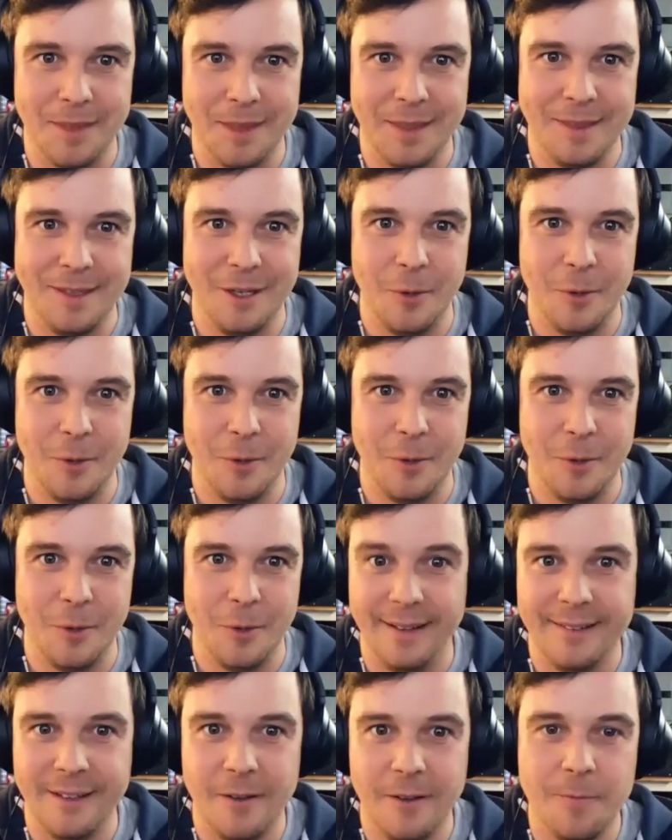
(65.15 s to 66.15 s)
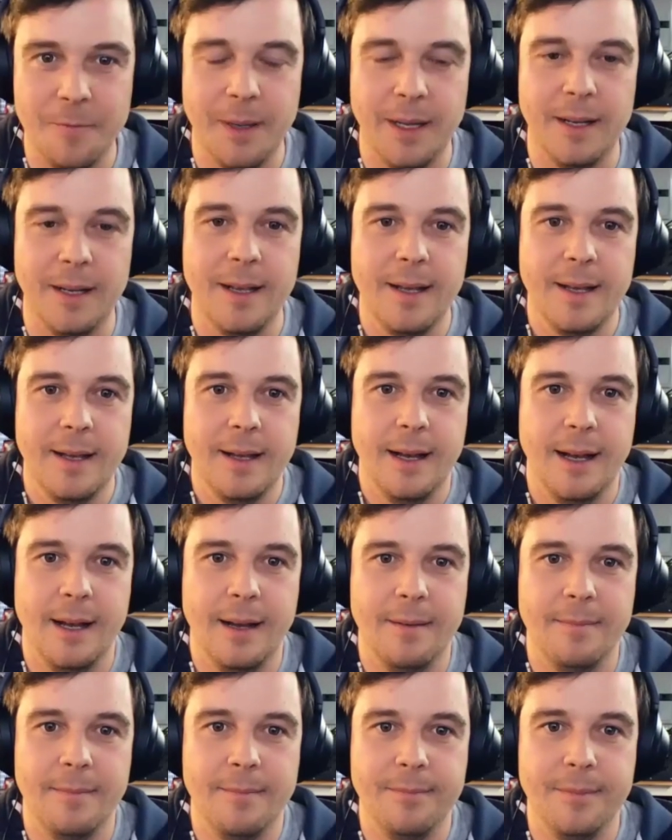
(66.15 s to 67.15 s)
the OpenAI stuff, but
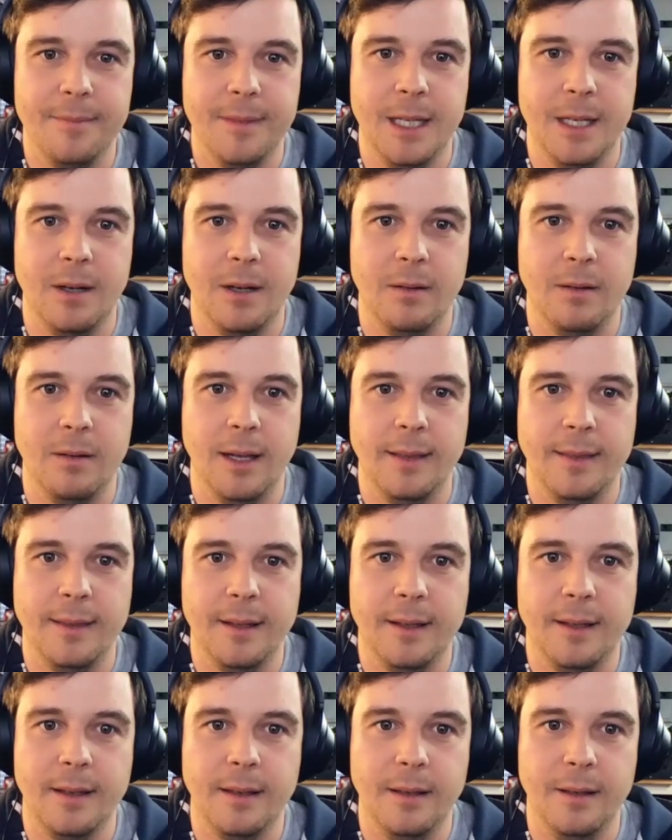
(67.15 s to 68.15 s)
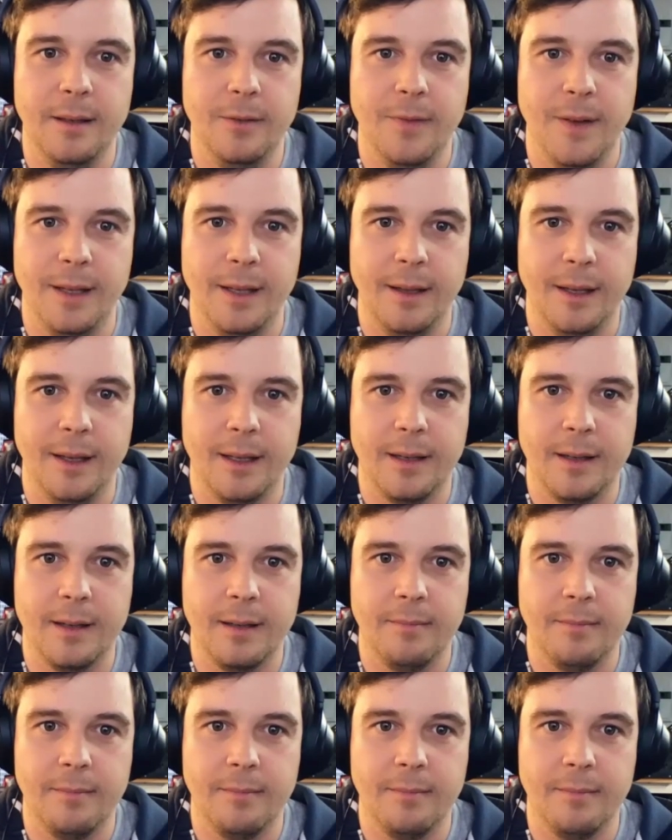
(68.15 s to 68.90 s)
um, you know, I think you've had like,